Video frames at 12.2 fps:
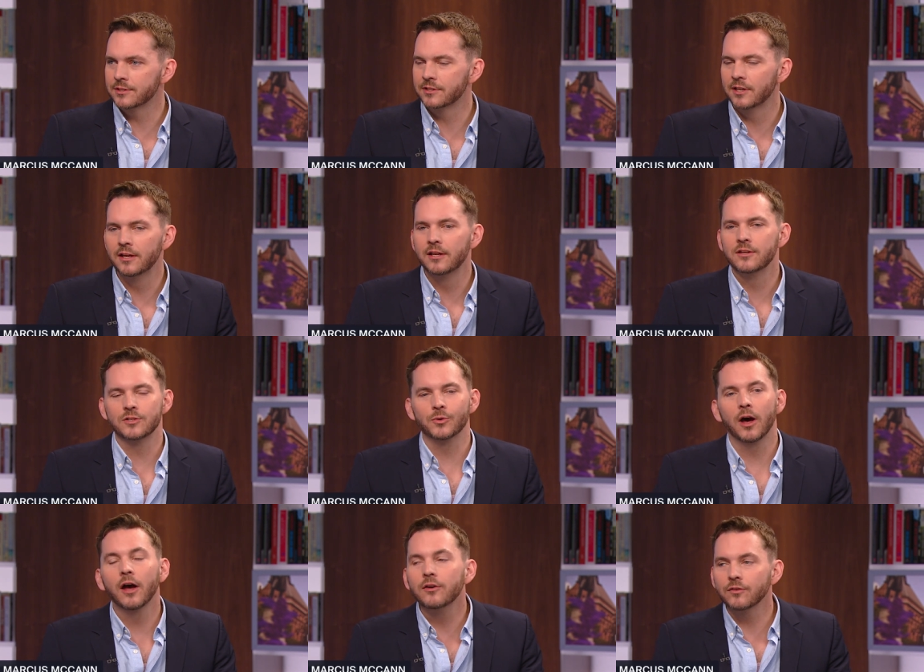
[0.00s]
Hmm. So a
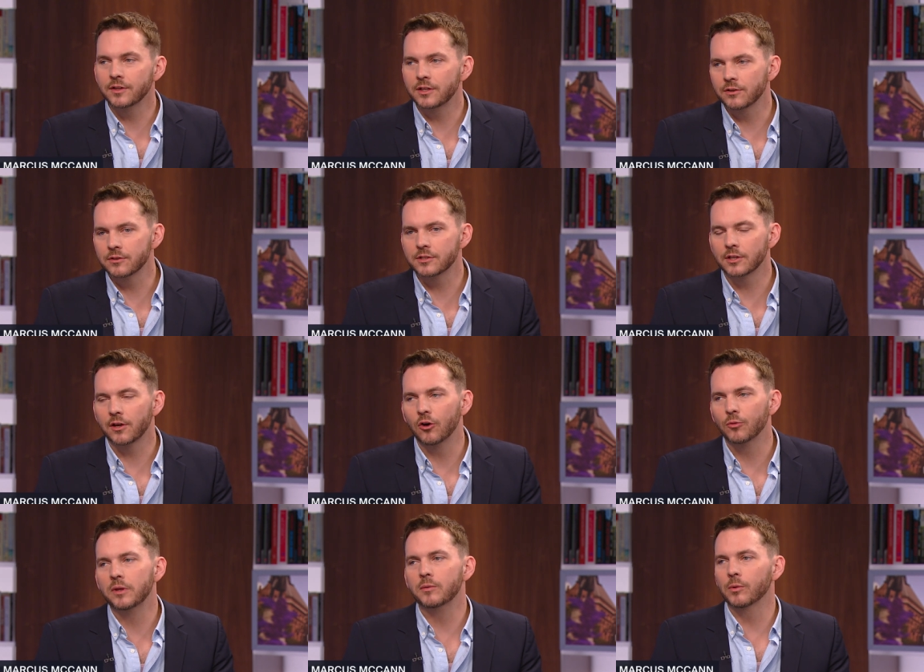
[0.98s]
hundred years ago,
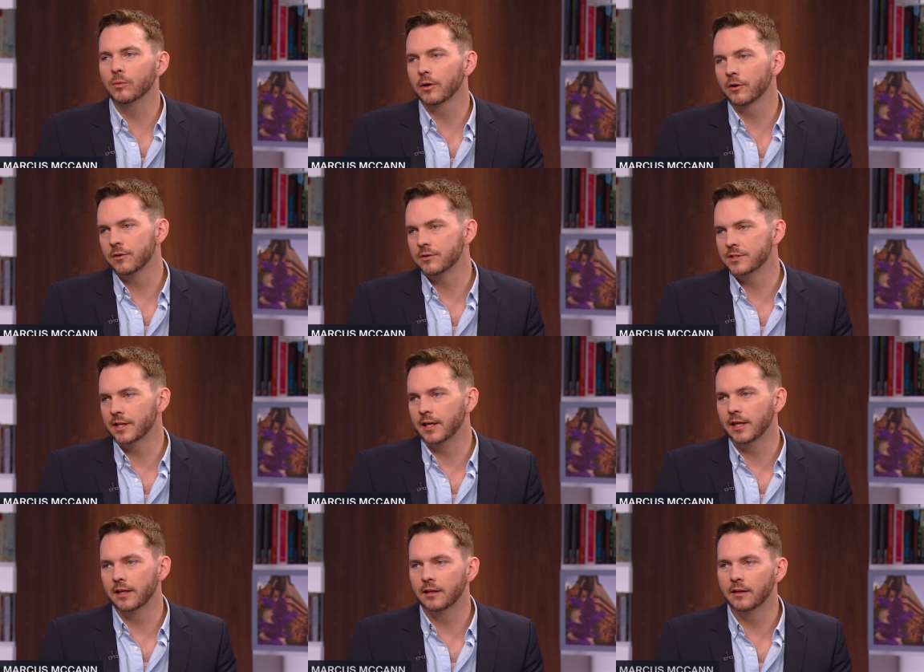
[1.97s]
people were cruising
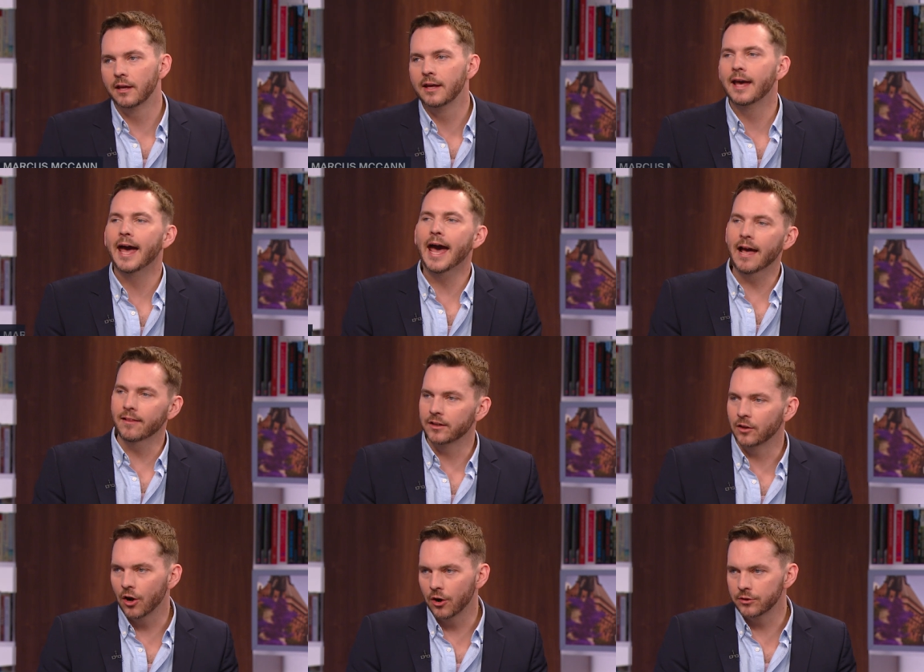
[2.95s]
in Allen
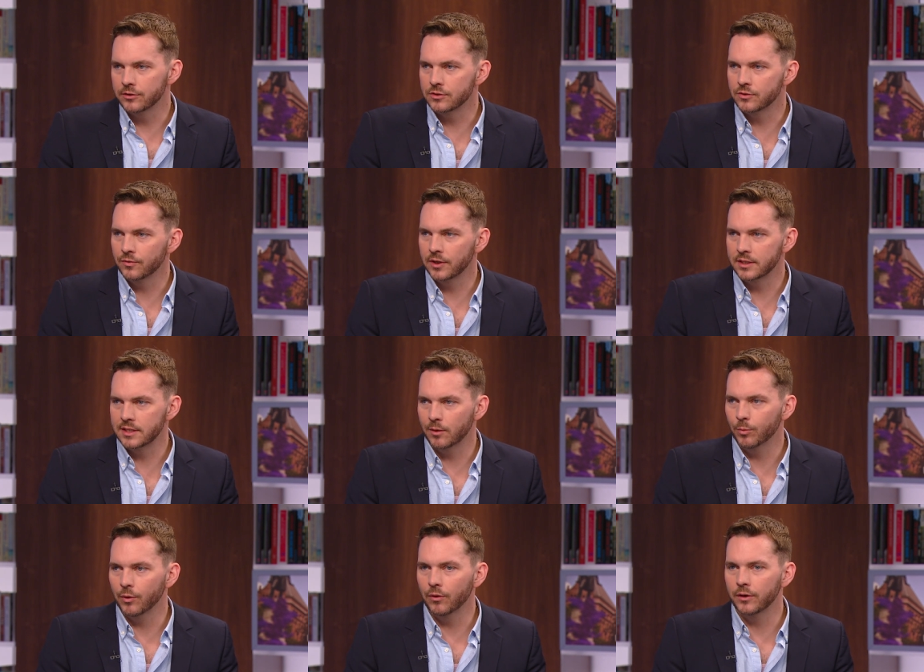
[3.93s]
Gardens, for
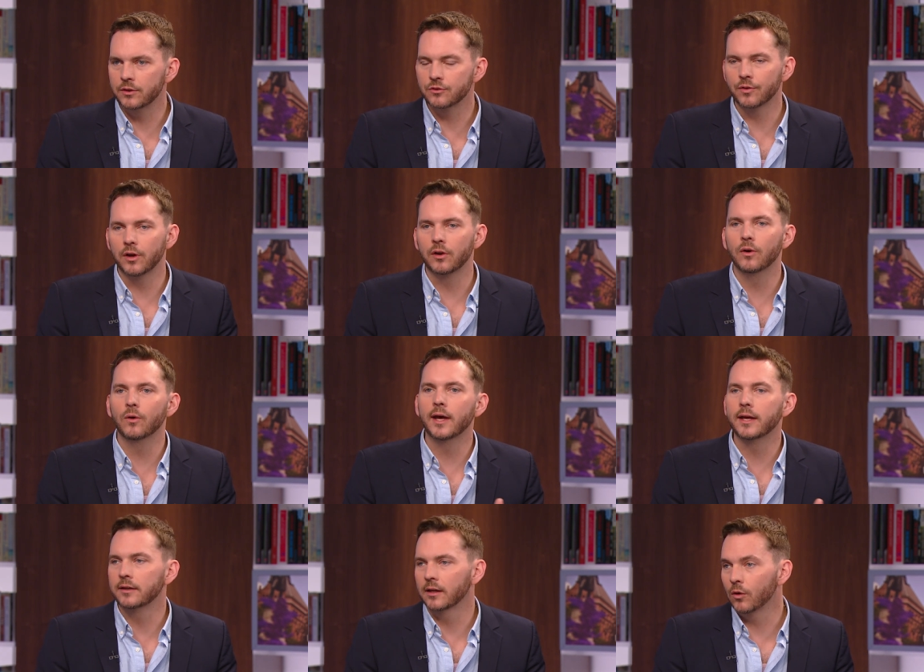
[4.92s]
example, in Toronto,
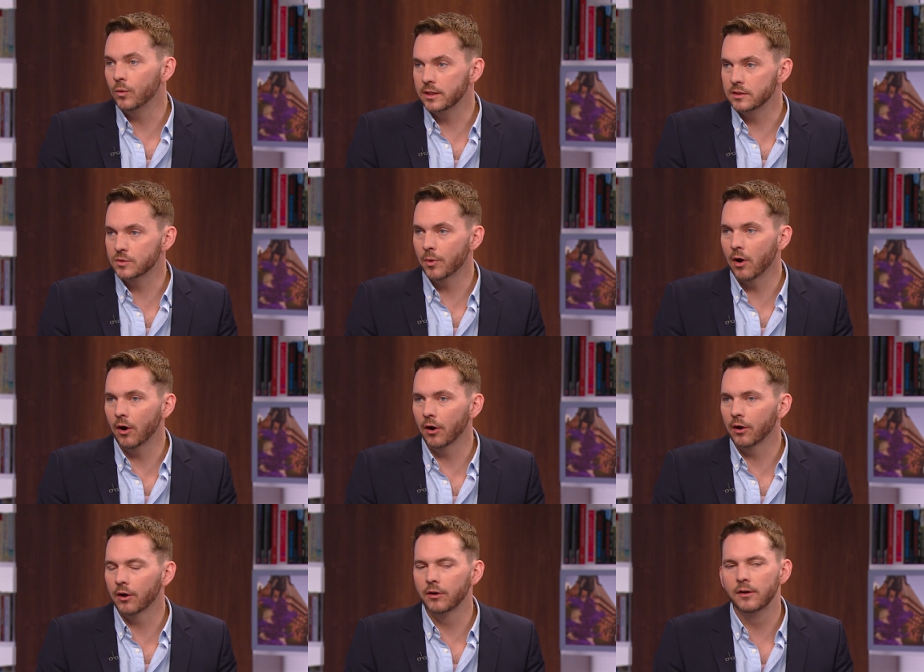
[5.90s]
and at Queen's
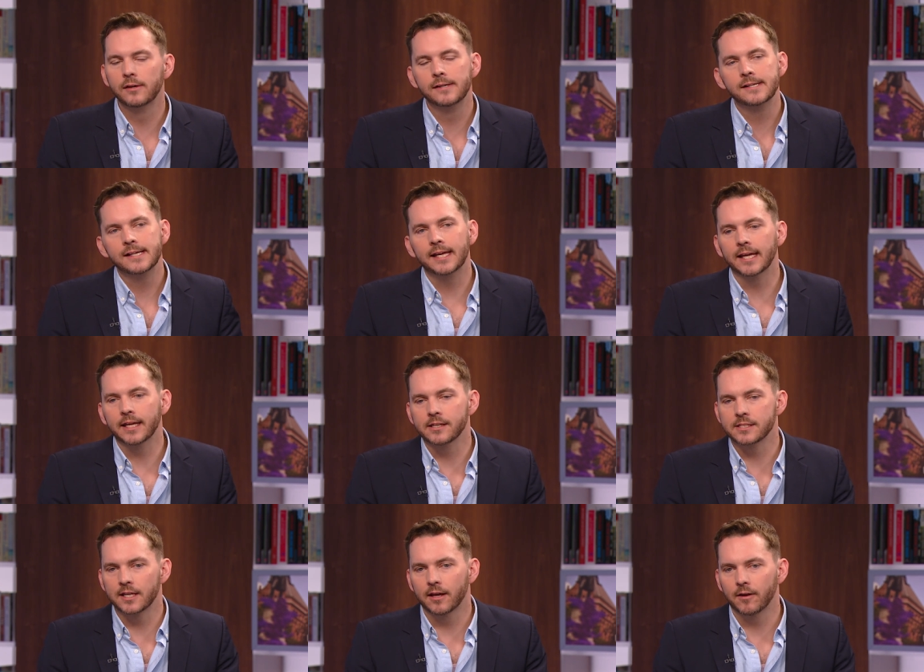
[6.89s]
Park,
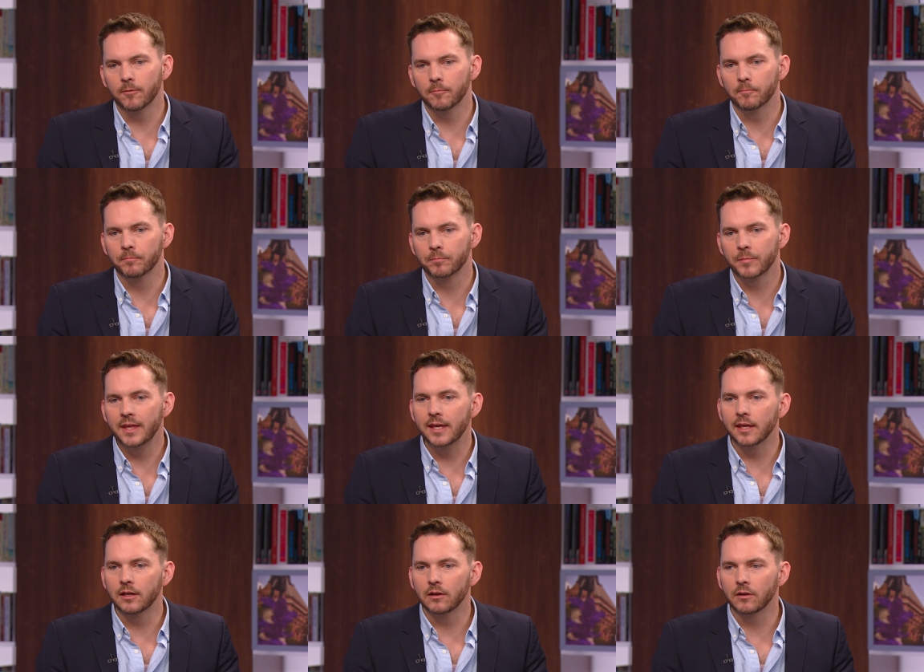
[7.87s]
and um,
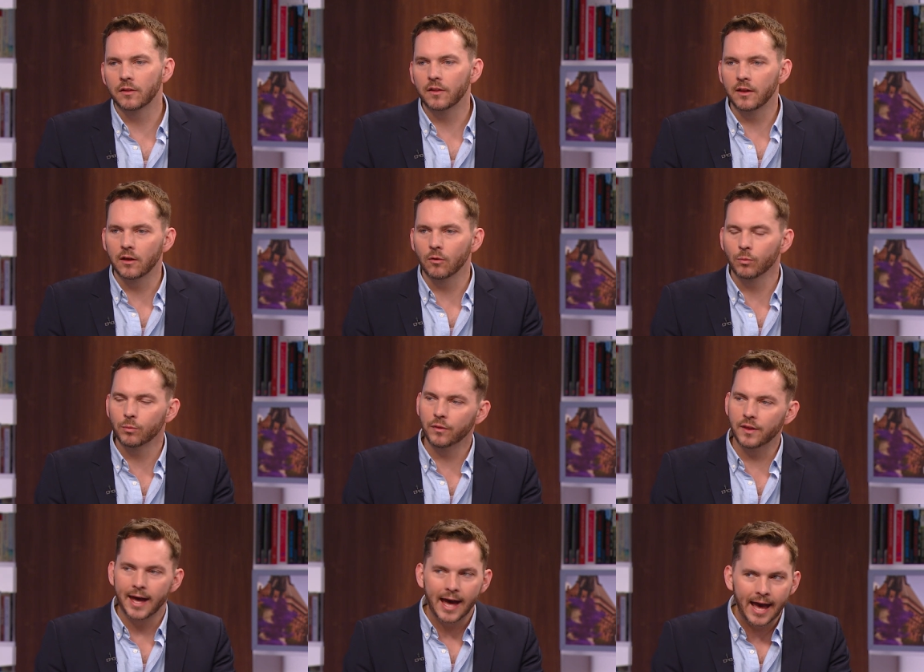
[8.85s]
in the,
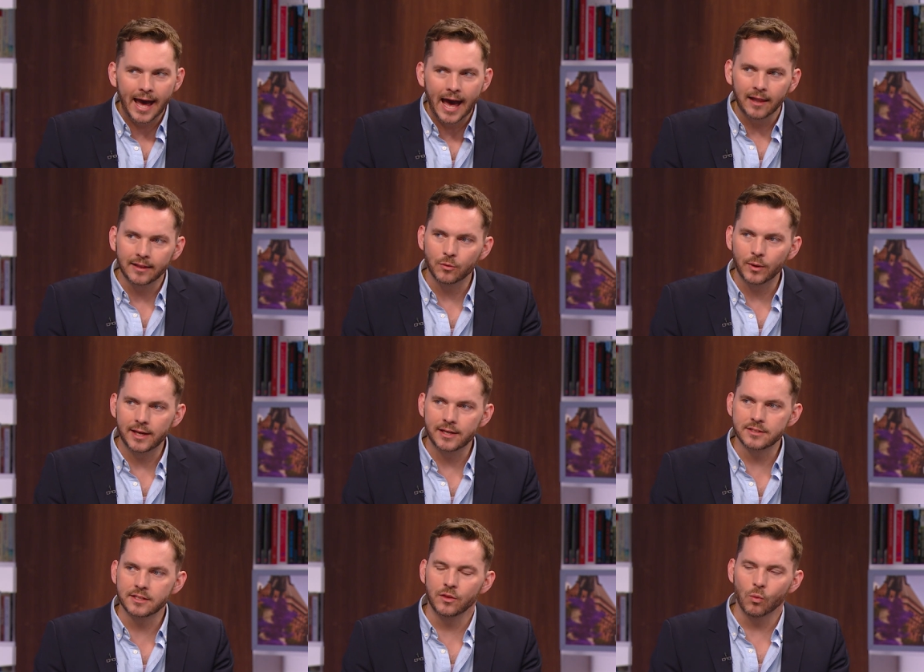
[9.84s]
the
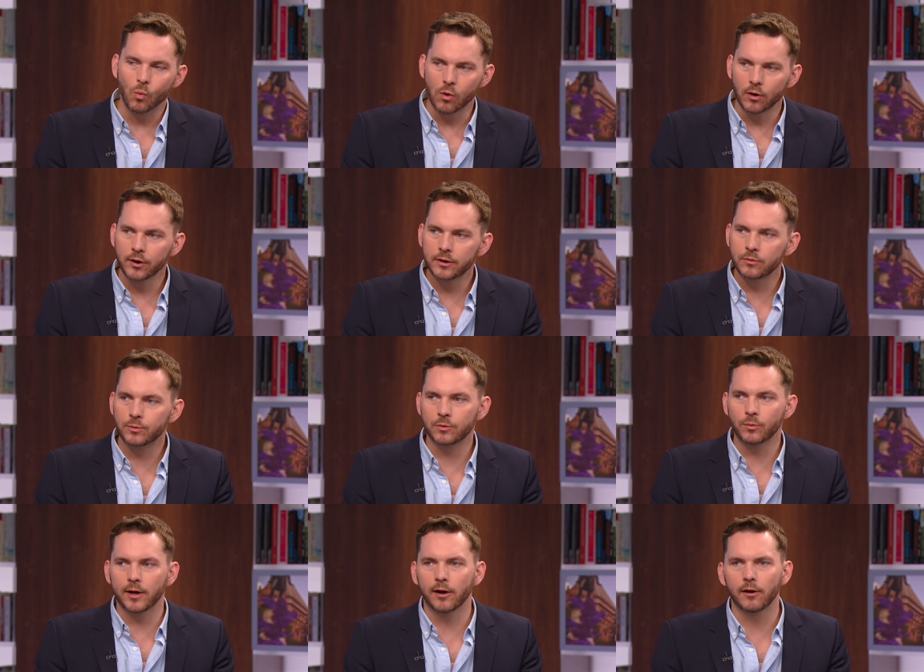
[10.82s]
alleyways in the ward
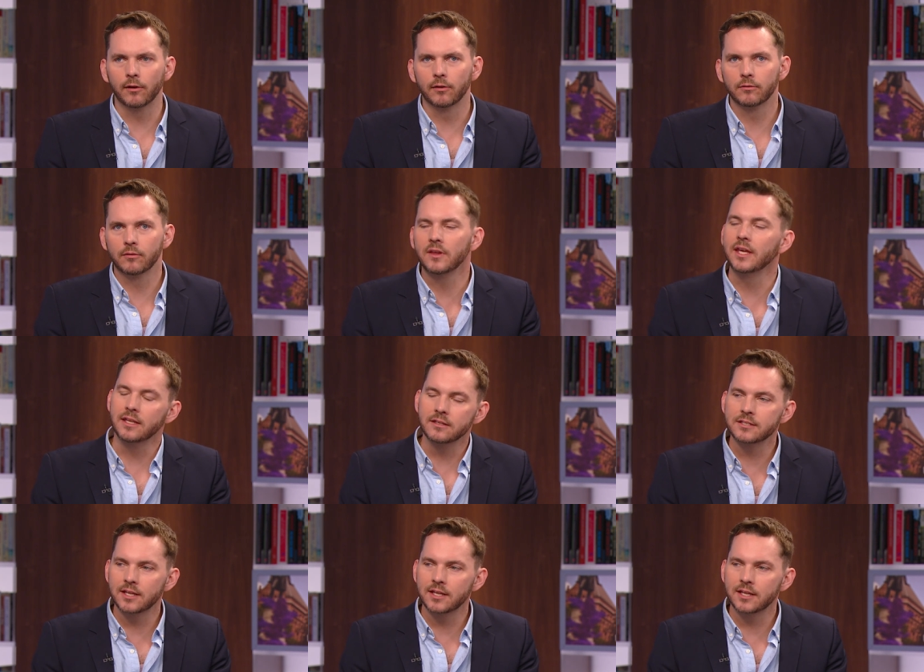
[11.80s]
where the Eaton